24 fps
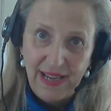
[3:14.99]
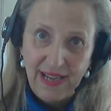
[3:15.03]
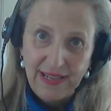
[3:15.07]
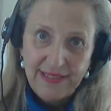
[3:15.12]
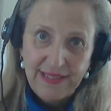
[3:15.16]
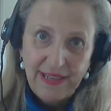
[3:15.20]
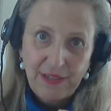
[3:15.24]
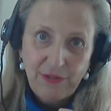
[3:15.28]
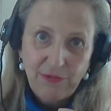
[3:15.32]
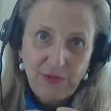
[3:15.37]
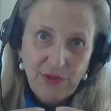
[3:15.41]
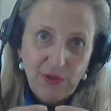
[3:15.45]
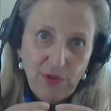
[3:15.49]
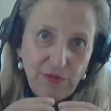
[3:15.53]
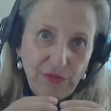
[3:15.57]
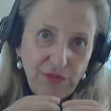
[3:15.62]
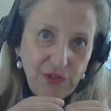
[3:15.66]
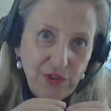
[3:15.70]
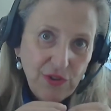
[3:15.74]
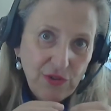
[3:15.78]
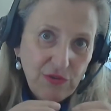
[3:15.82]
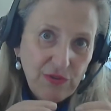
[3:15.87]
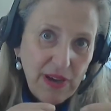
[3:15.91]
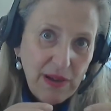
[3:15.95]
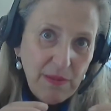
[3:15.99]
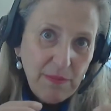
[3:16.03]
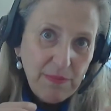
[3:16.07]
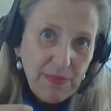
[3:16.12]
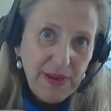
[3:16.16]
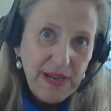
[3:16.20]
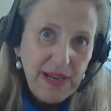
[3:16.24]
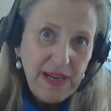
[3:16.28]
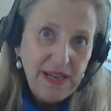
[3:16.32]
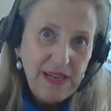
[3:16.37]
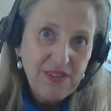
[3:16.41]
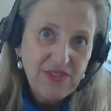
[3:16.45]
That with a few green
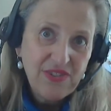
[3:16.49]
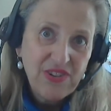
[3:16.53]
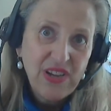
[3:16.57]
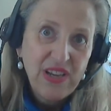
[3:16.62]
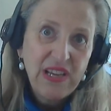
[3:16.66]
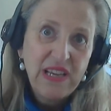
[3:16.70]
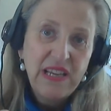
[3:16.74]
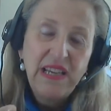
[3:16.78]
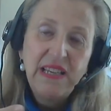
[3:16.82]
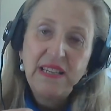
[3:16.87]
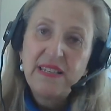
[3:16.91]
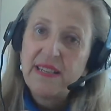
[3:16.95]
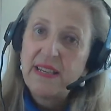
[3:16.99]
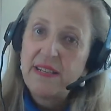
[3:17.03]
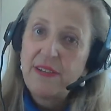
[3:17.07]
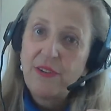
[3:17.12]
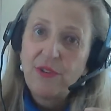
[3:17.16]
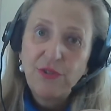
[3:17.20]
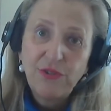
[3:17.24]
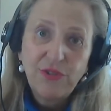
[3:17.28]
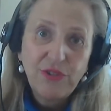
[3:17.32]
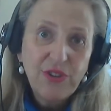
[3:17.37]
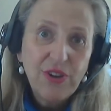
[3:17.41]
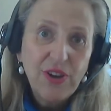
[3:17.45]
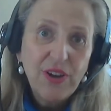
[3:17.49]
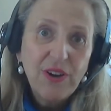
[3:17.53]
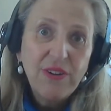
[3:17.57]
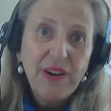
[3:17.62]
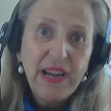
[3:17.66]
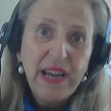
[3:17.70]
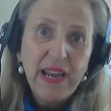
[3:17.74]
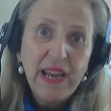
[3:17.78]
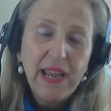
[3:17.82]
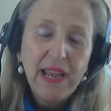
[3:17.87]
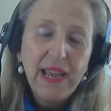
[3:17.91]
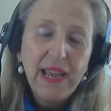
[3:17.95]
peas inside a good curry,